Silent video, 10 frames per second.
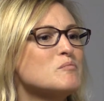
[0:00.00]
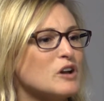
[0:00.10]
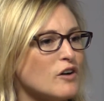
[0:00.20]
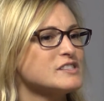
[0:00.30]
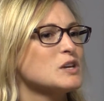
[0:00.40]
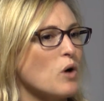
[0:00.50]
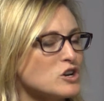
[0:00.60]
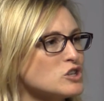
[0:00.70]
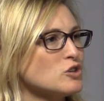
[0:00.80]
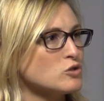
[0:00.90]
But obviously
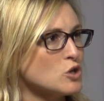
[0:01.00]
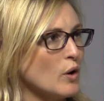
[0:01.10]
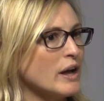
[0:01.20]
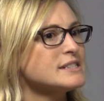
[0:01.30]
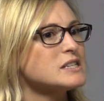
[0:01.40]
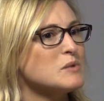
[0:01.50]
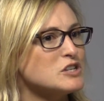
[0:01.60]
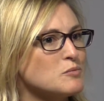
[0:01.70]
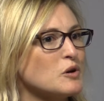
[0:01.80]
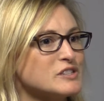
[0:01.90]
washing your toys,
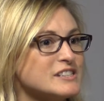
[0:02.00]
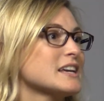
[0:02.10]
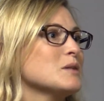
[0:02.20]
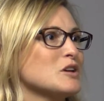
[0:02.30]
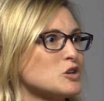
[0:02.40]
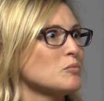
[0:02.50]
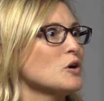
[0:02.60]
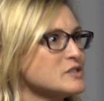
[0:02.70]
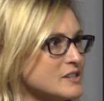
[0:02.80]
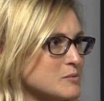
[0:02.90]
especially because it's going to be in your
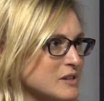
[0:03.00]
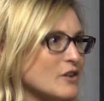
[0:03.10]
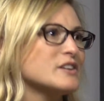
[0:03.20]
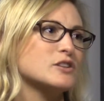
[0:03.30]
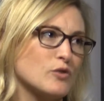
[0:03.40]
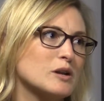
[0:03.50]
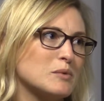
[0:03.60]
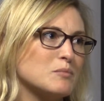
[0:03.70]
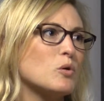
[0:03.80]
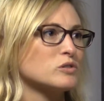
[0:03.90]
most intimate area, is
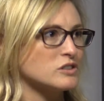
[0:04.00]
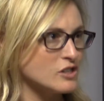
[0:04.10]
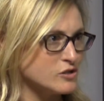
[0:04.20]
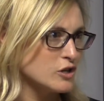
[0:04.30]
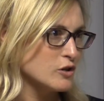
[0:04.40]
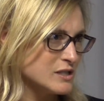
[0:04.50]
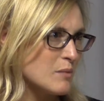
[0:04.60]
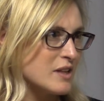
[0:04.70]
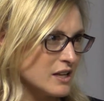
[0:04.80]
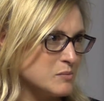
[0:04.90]
incredibly important. So use
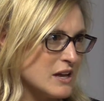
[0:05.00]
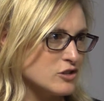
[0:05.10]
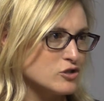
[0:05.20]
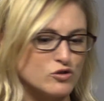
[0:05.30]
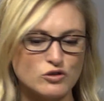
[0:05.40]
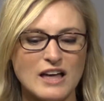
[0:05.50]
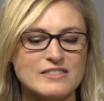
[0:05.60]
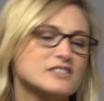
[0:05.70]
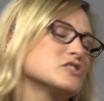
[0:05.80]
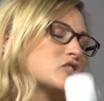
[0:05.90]
something that's pH neutral, and
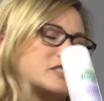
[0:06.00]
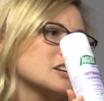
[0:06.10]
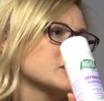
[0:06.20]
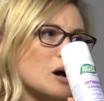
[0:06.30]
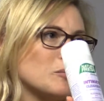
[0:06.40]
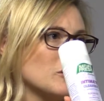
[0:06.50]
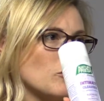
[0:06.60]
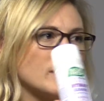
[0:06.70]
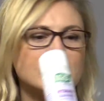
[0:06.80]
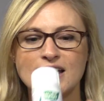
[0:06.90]
this is just an example of
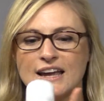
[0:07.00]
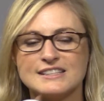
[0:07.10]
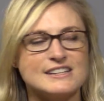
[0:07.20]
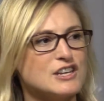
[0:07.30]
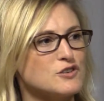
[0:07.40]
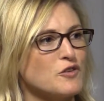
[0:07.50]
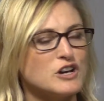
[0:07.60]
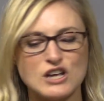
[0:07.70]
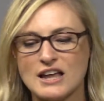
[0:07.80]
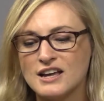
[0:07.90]
one. It's Nature
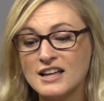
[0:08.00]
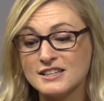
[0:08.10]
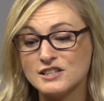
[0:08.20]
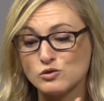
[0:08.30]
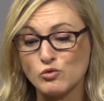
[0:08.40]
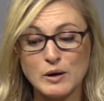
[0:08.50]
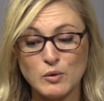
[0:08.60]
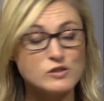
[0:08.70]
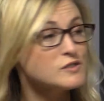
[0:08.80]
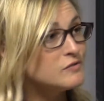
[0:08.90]
Fresh, and this is
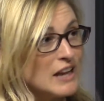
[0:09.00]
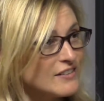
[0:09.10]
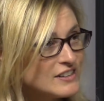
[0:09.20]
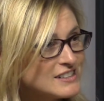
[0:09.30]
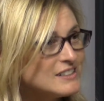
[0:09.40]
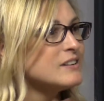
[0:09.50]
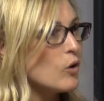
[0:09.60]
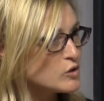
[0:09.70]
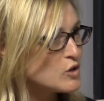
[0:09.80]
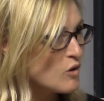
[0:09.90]
rooibos flavored,
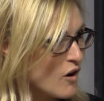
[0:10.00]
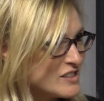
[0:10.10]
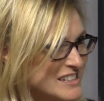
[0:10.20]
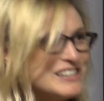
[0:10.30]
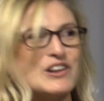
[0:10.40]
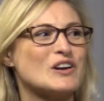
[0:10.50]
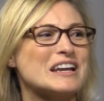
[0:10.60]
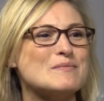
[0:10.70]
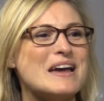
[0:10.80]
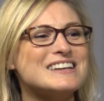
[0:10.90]
also obviously
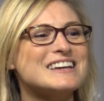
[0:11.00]
locally made.